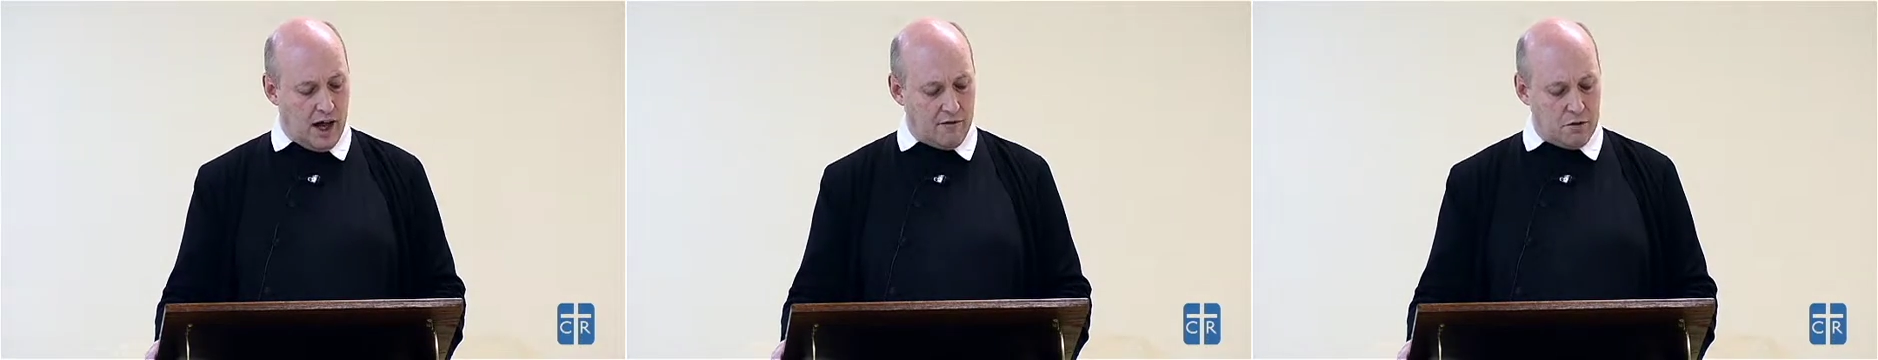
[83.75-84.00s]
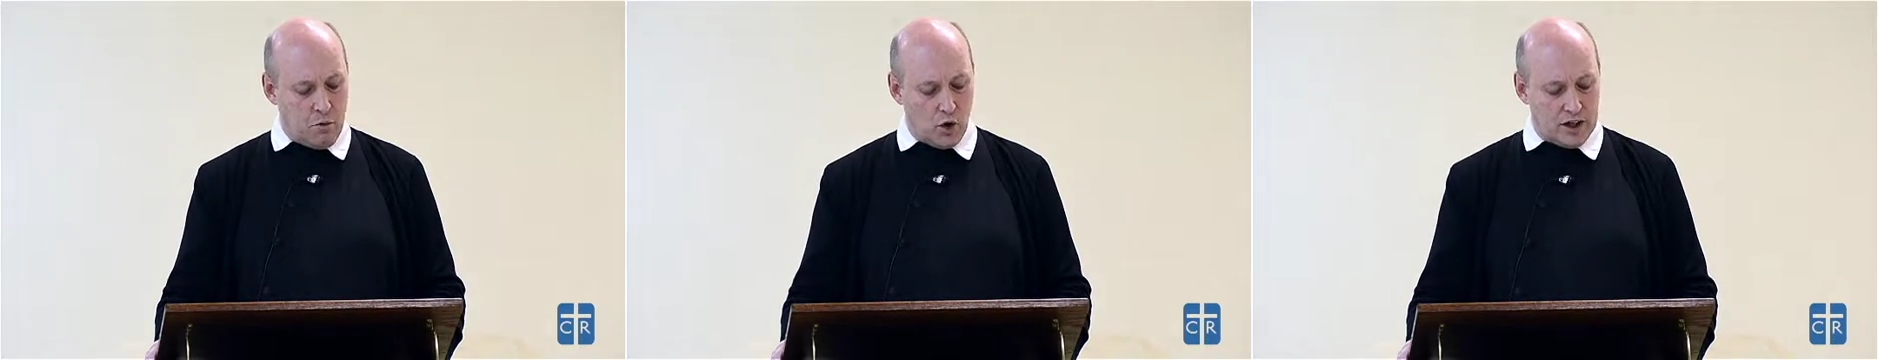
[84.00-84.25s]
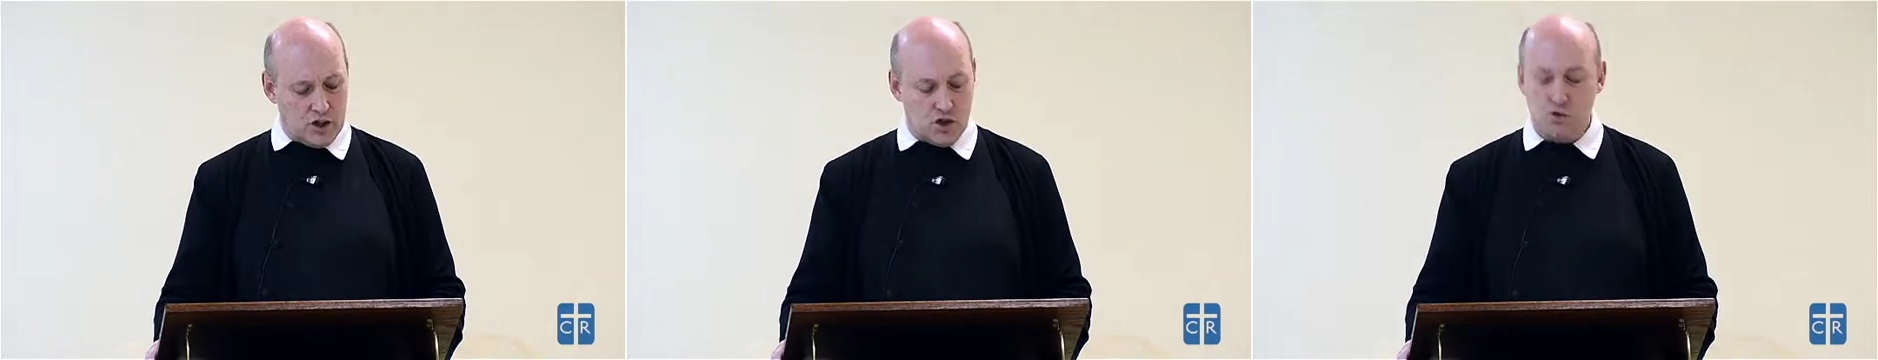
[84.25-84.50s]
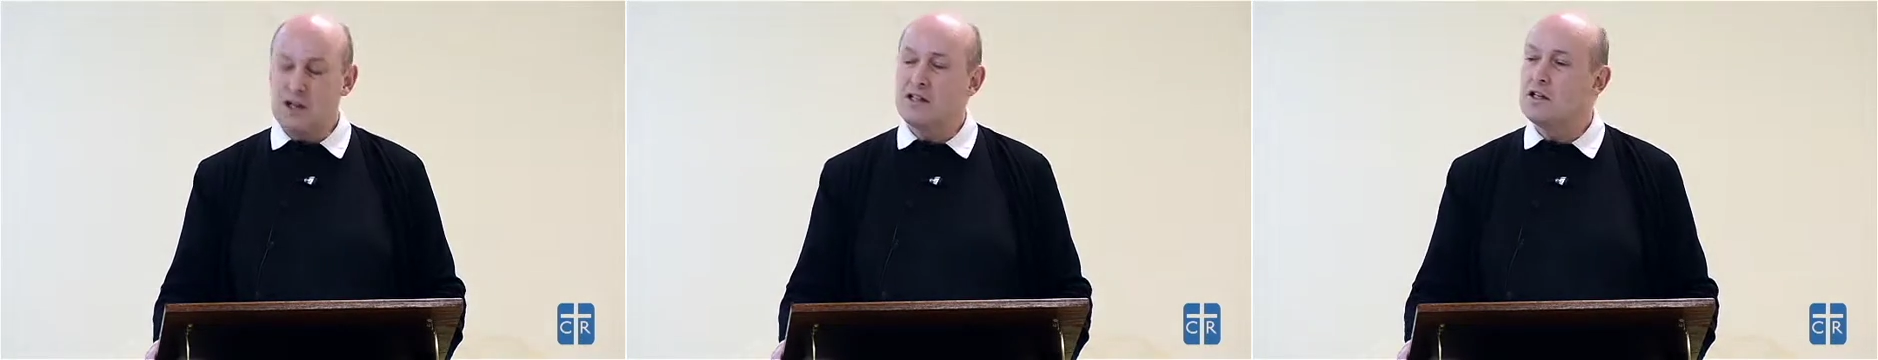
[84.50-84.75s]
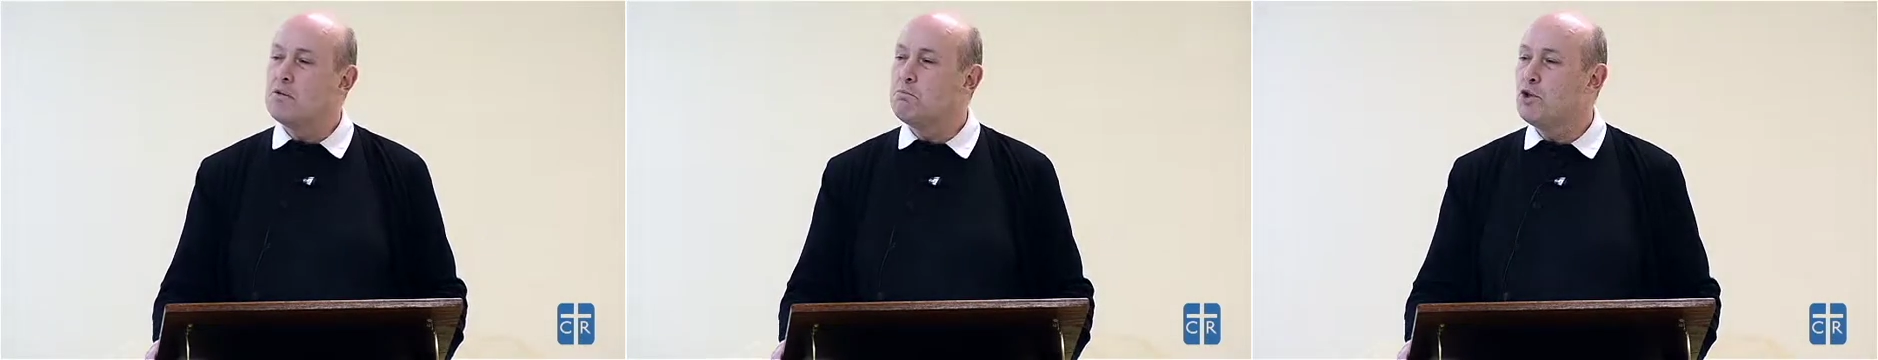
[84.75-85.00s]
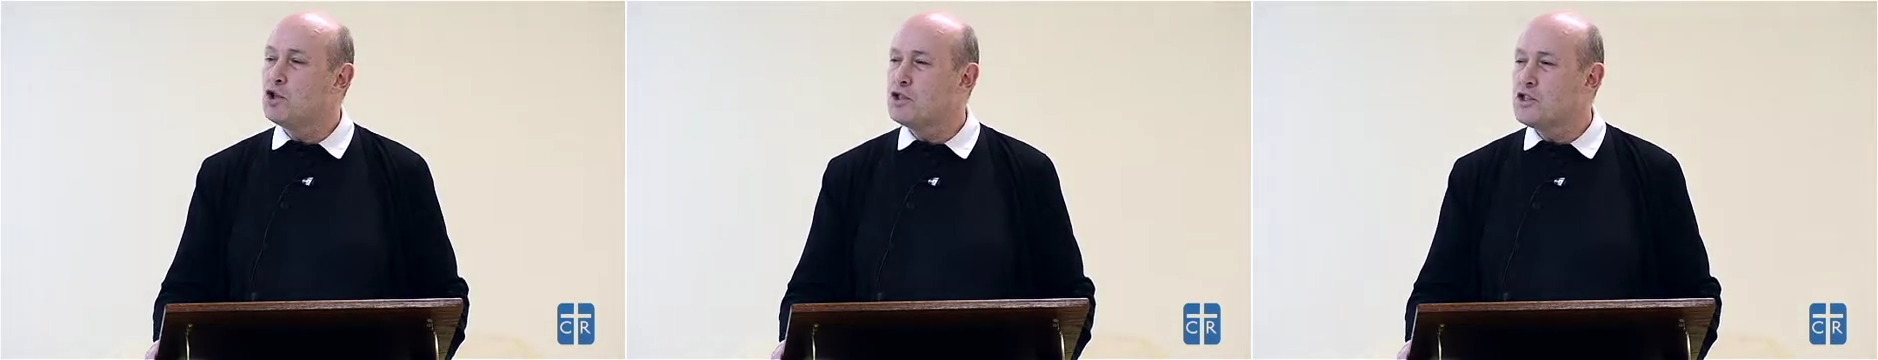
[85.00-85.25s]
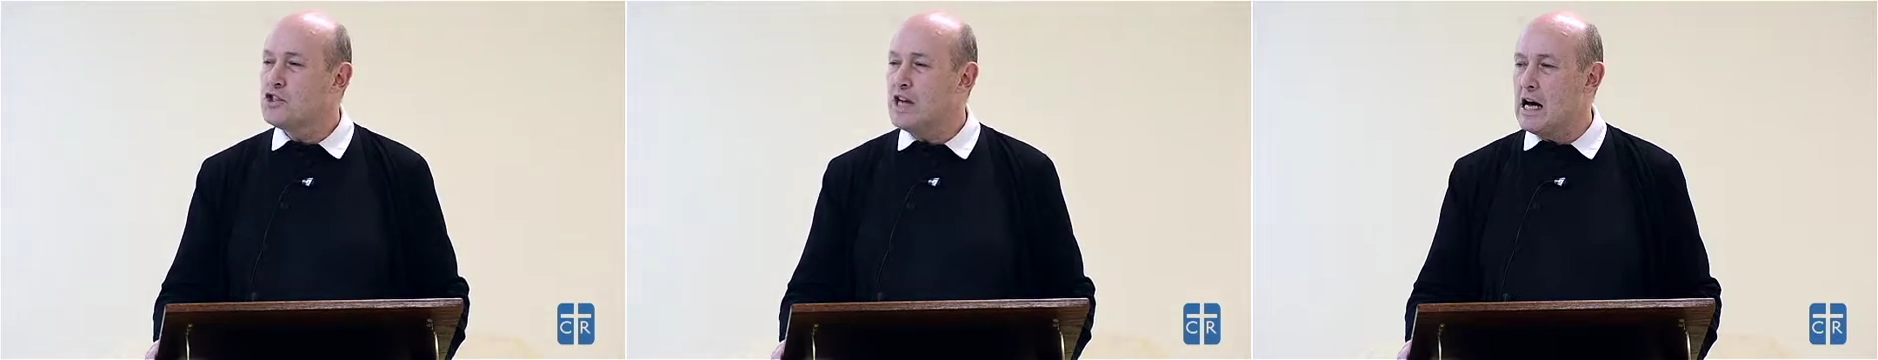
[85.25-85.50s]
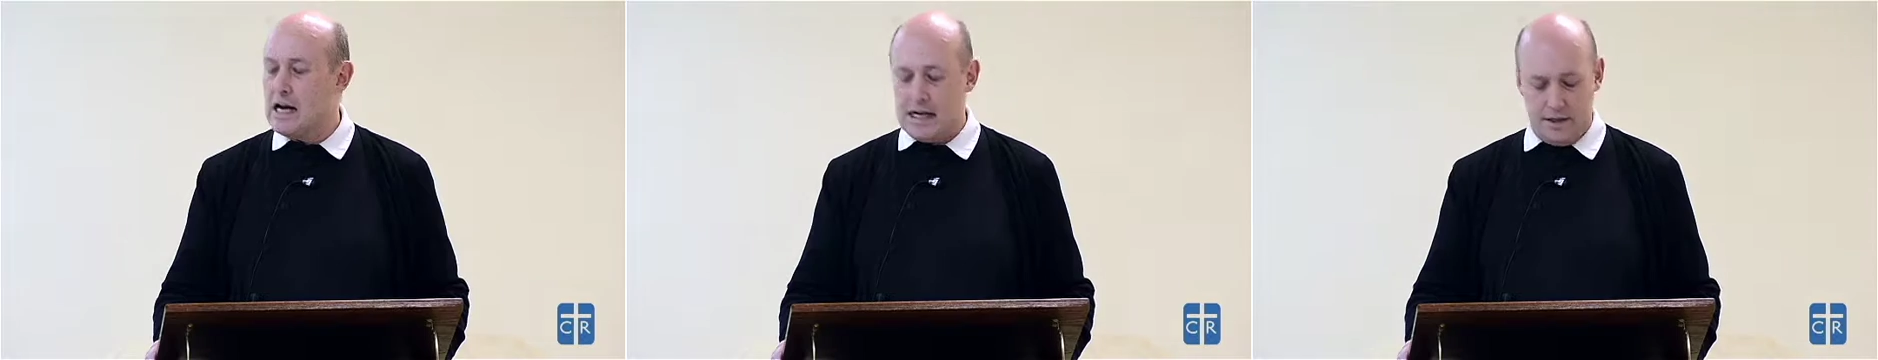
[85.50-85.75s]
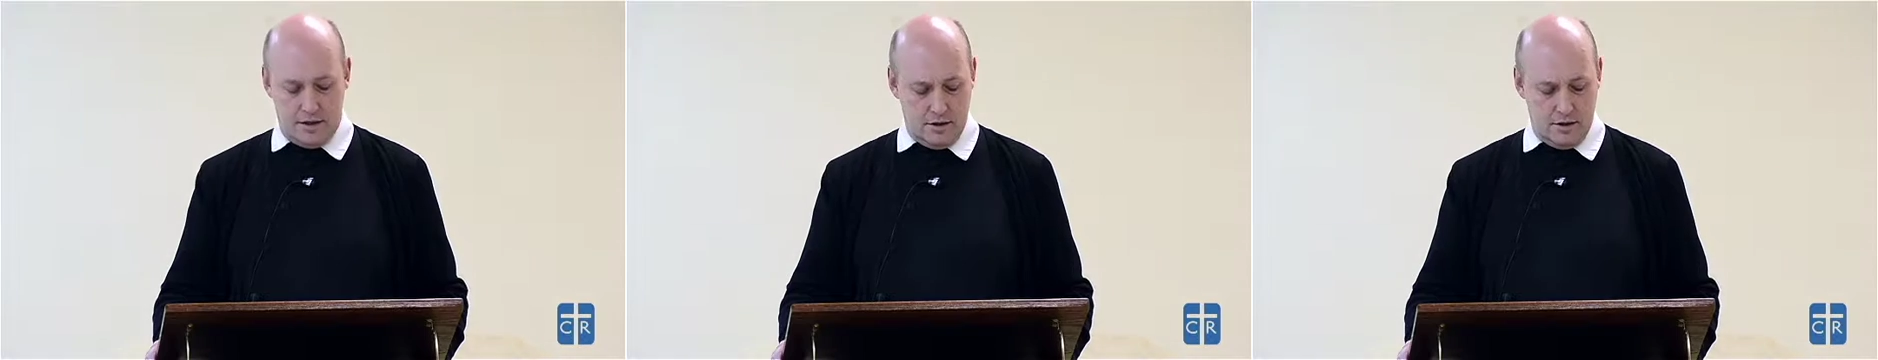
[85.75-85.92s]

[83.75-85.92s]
ever more constricted and pushed aside.